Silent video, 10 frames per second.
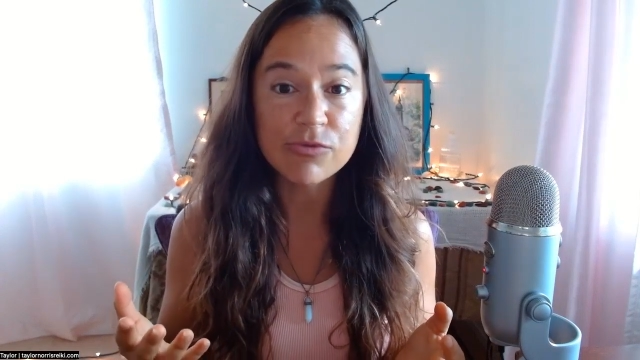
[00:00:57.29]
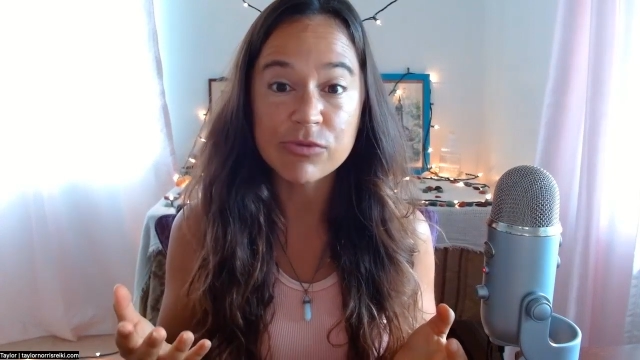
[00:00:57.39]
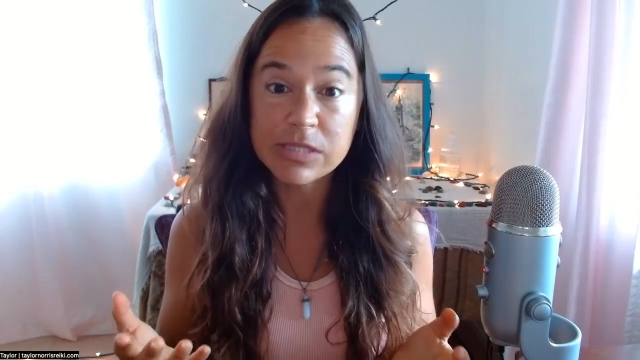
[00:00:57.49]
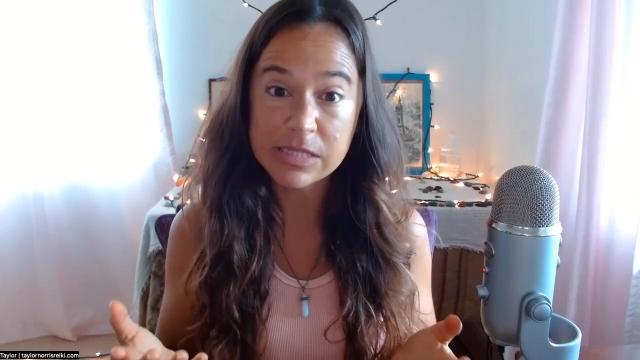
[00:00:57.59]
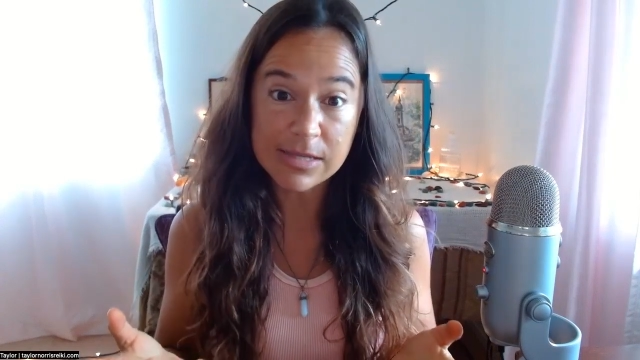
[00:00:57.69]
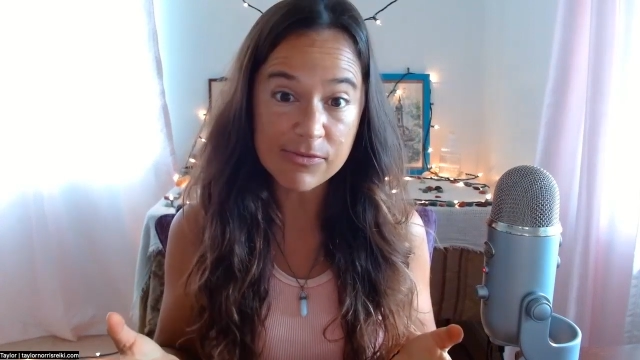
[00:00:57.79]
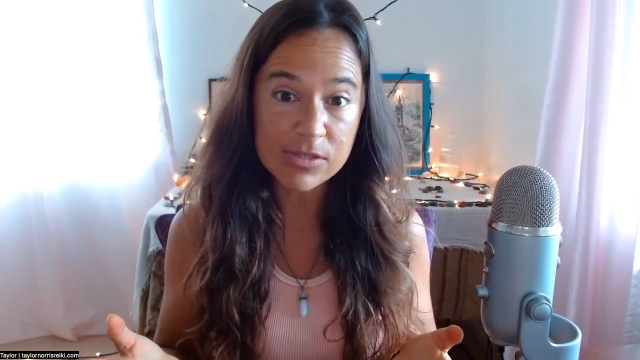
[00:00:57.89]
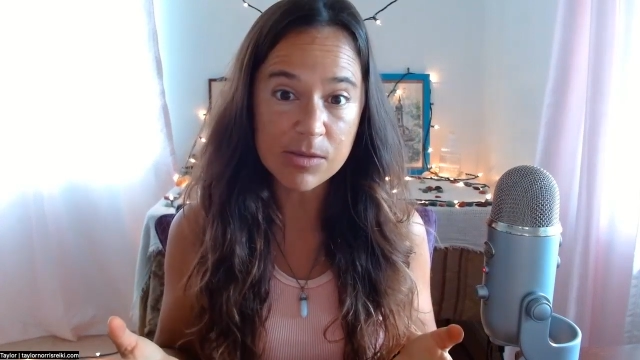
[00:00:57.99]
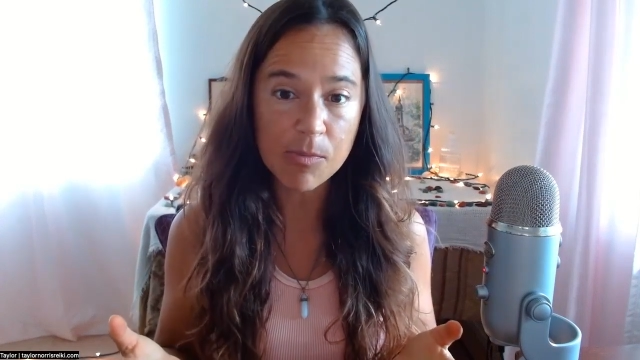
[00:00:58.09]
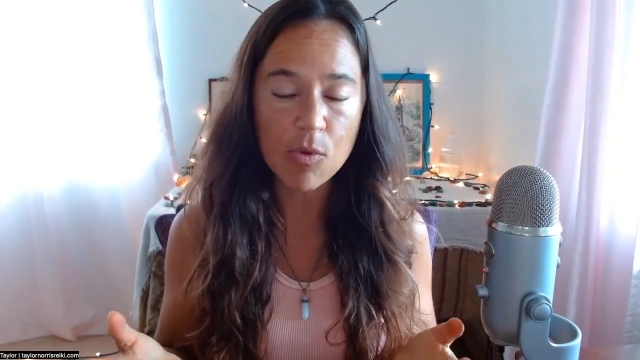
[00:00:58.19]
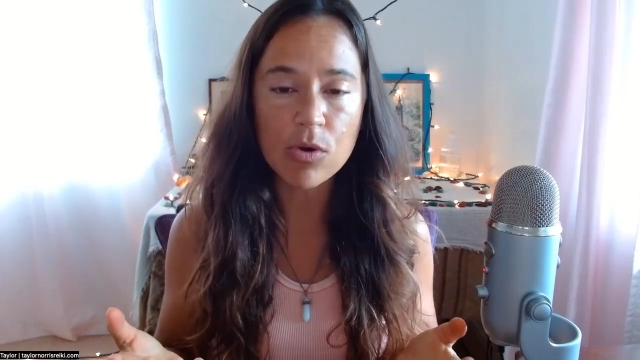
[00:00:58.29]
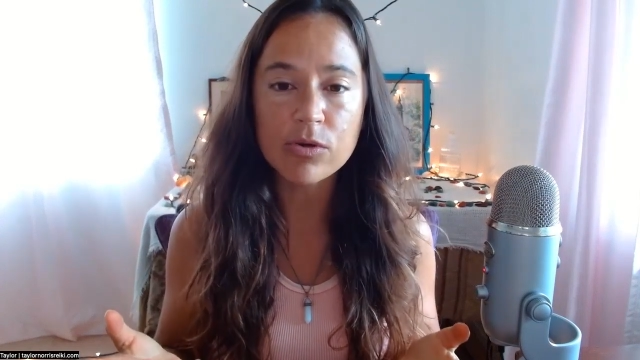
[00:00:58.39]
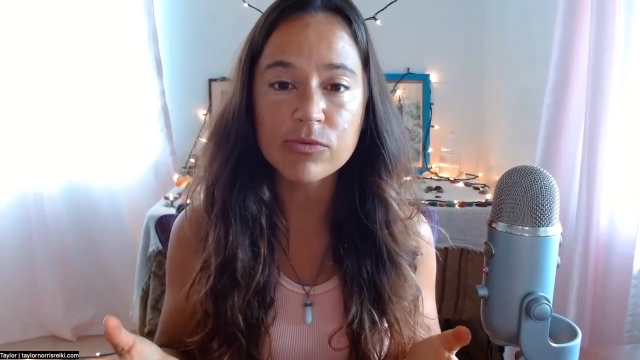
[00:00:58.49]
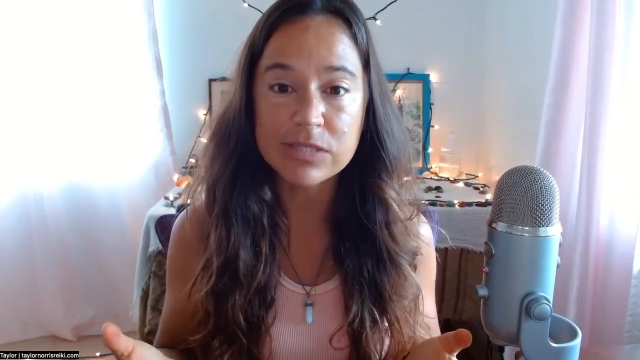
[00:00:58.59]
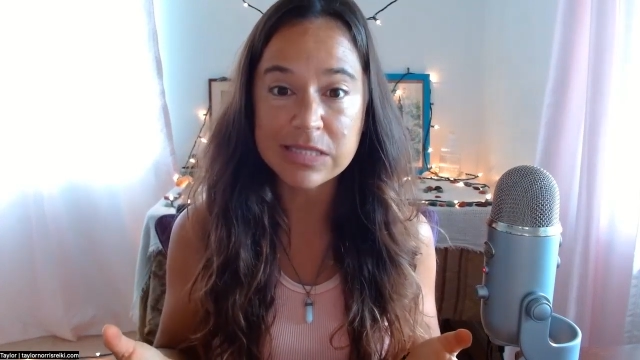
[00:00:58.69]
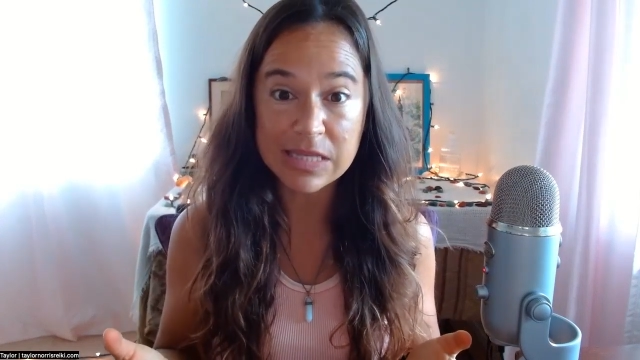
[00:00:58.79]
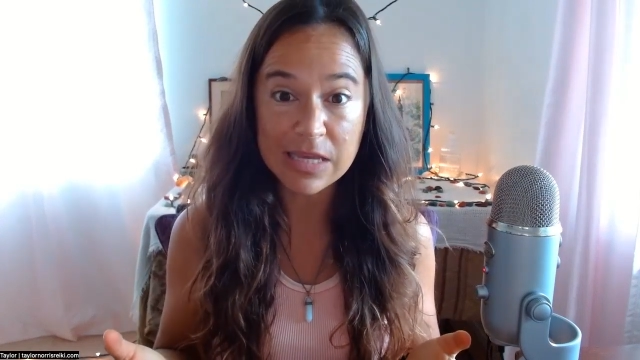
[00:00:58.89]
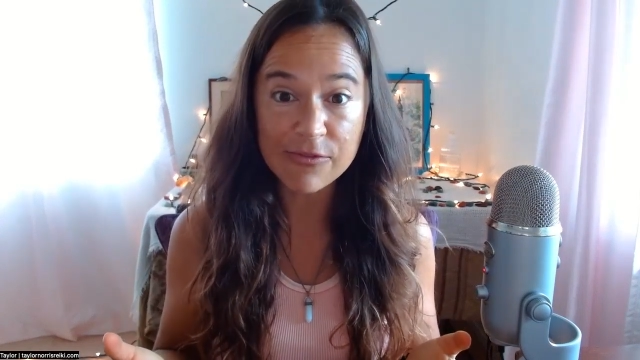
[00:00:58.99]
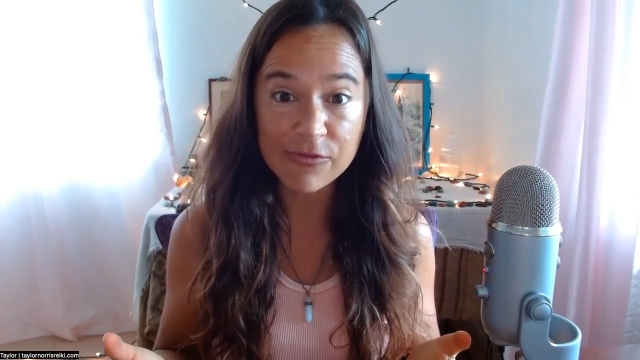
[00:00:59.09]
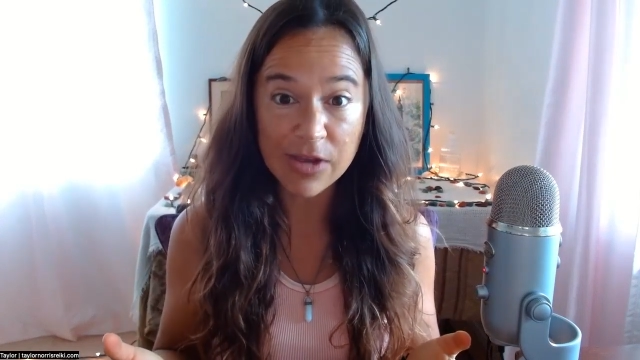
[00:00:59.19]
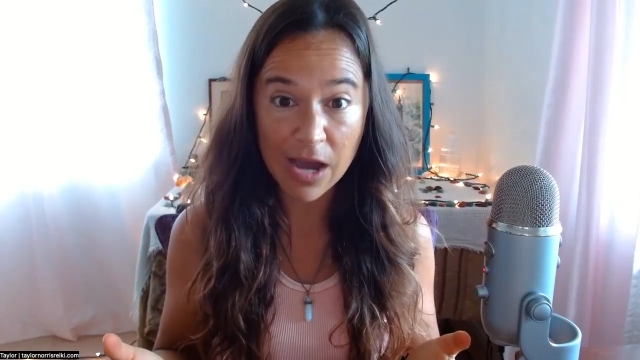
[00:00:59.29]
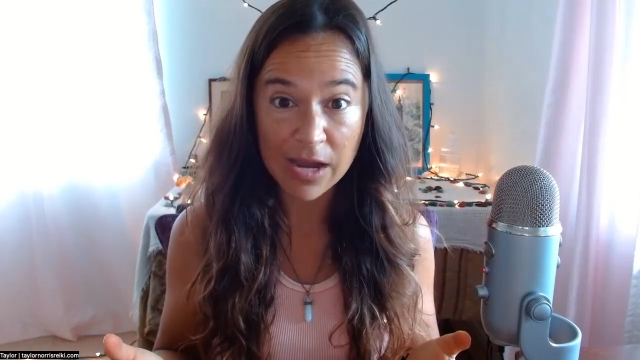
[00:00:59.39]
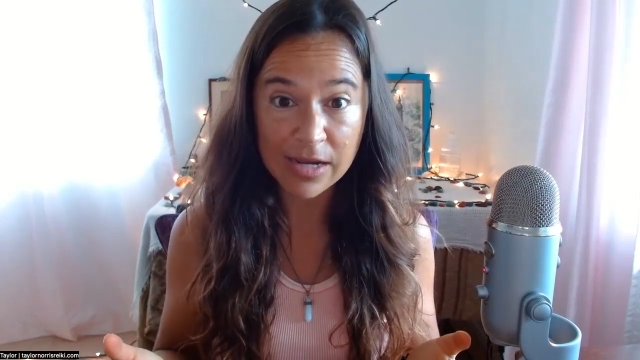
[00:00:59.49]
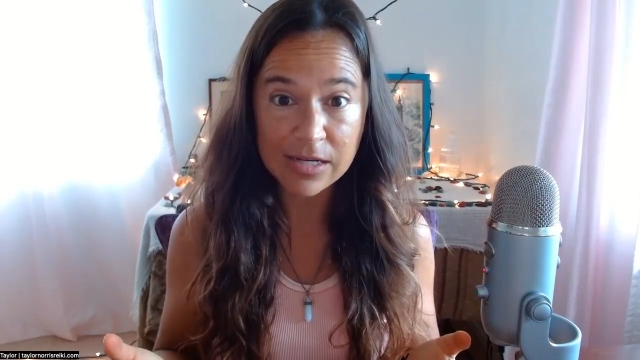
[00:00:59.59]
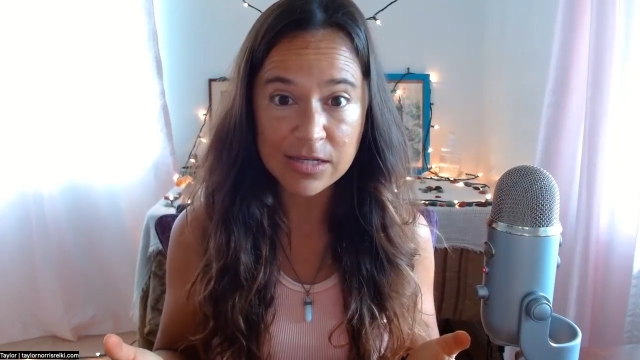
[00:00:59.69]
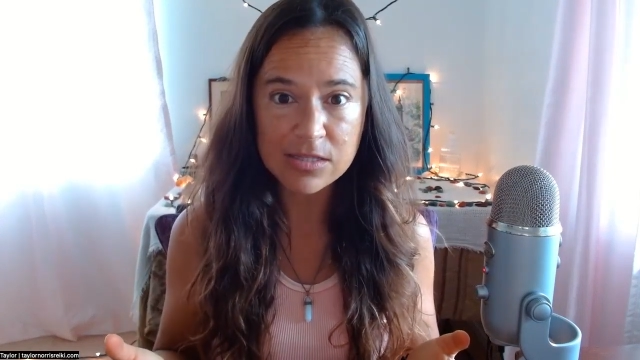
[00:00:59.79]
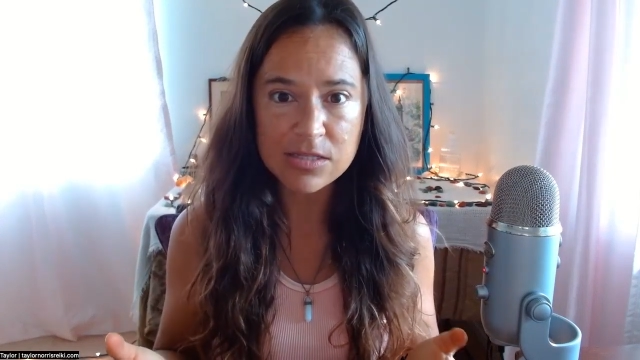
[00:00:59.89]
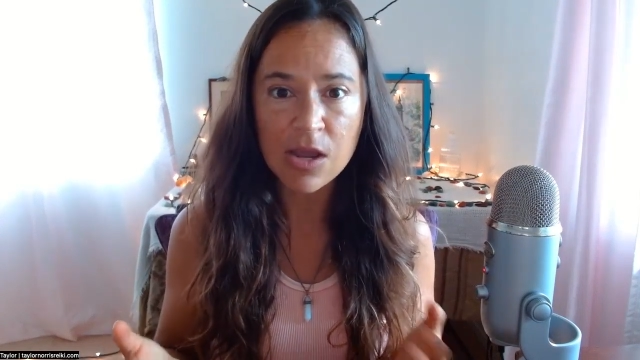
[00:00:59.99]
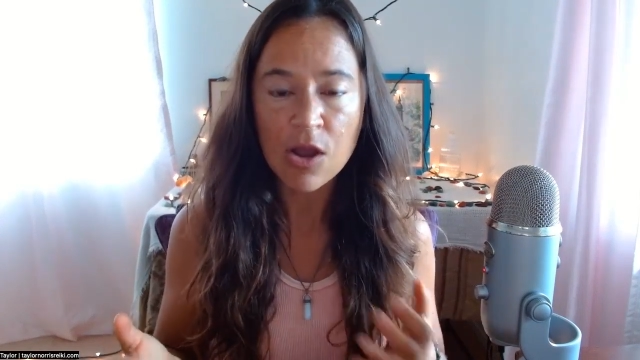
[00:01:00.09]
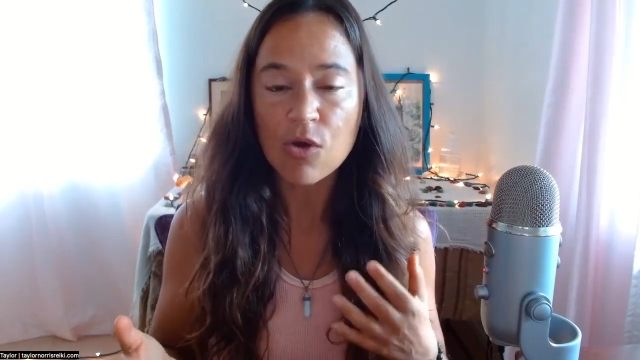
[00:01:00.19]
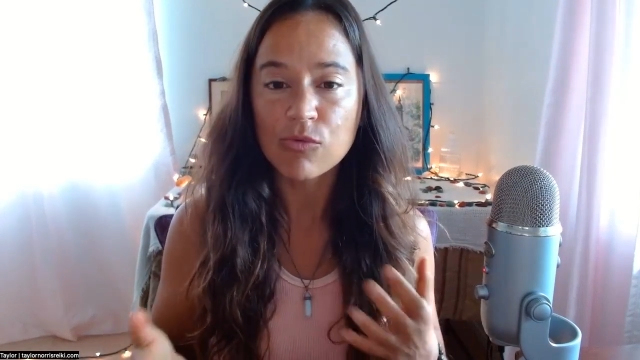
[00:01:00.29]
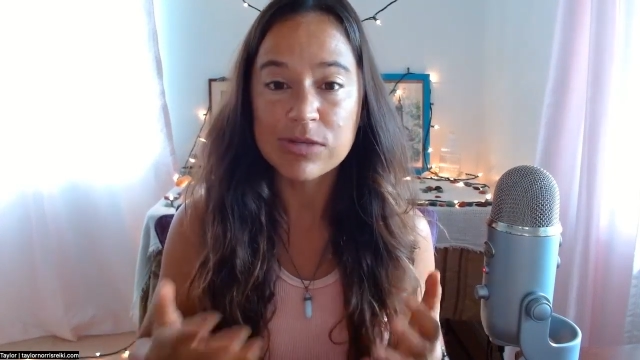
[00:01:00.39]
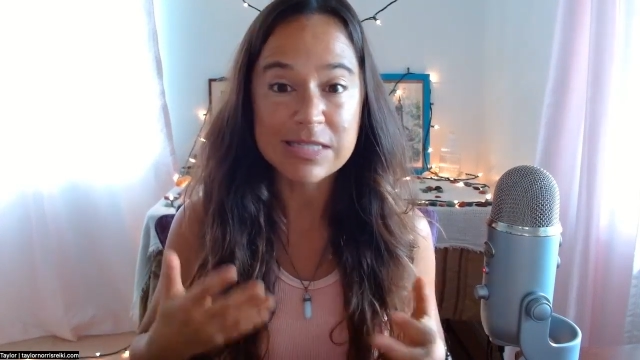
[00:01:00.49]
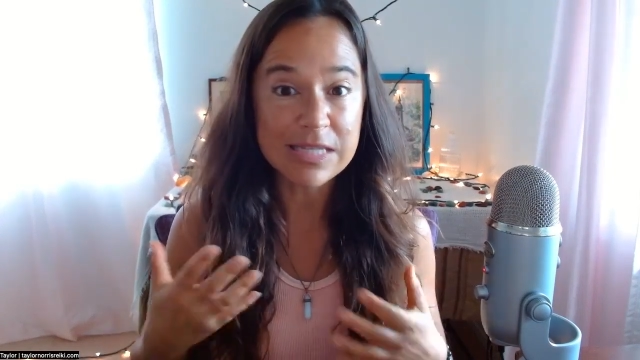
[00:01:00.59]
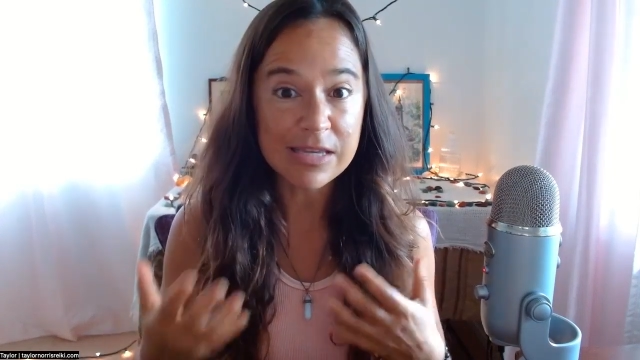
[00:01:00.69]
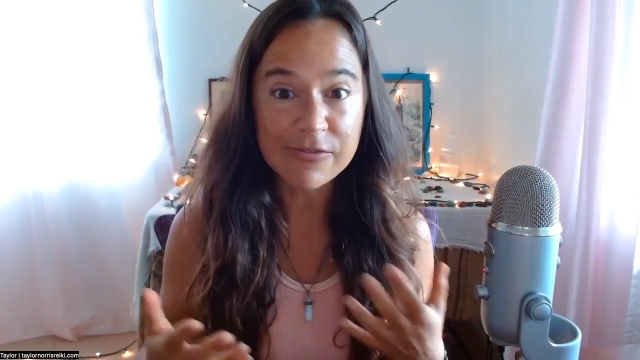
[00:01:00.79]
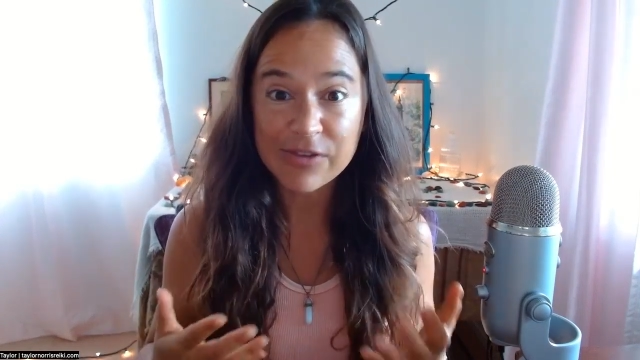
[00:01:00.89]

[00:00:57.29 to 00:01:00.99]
receive support, receive guidance, receive